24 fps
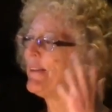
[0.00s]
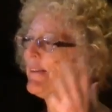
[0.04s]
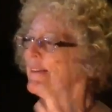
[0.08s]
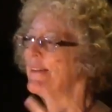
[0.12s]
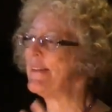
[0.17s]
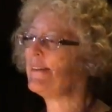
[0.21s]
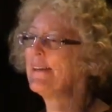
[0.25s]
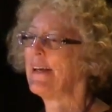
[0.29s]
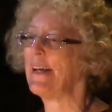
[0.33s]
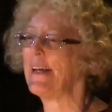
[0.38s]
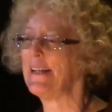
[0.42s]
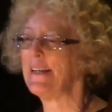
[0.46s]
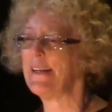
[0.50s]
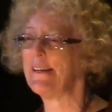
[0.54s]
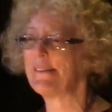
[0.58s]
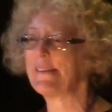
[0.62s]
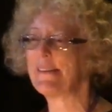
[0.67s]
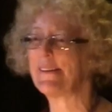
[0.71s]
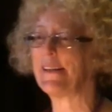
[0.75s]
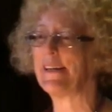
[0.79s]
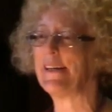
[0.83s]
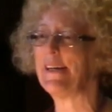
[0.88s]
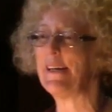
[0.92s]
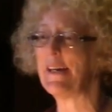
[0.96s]

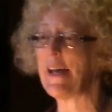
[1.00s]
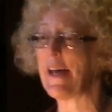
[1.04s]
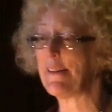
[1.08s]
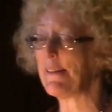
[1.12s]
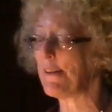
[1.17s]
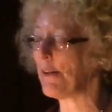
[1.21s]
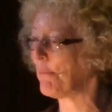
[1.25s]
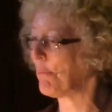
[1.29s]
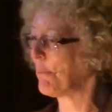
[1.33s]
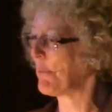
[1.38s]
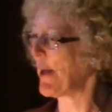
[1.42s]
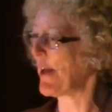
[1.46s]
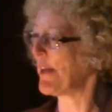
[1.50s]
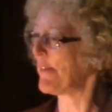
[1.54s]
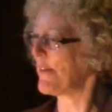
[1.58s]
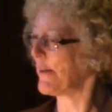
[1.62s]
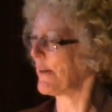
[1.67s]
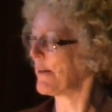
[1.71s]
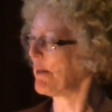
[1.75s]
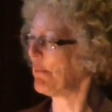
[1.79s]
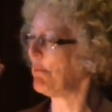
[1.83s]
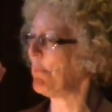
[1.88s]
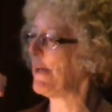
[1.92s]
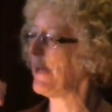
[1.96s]
instantaneously at the
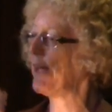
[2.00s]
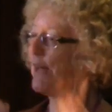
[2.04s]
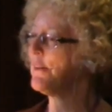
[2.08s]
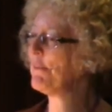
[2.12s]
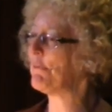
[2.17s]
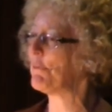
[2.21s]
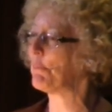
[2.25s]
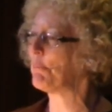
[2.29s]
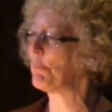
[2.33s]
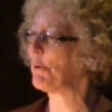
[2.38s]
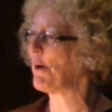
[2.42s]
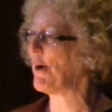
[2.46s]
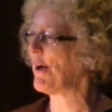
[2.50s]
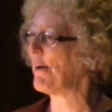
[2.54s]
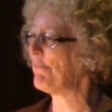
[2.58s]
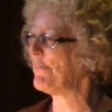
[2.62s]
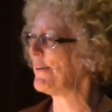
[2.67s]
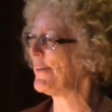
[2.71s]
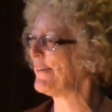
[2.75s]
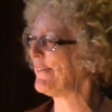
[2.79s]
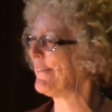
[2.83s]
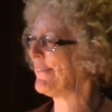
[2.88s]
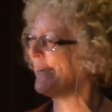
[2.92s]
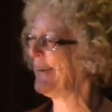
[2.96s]
command of a
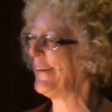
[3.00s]
prophet.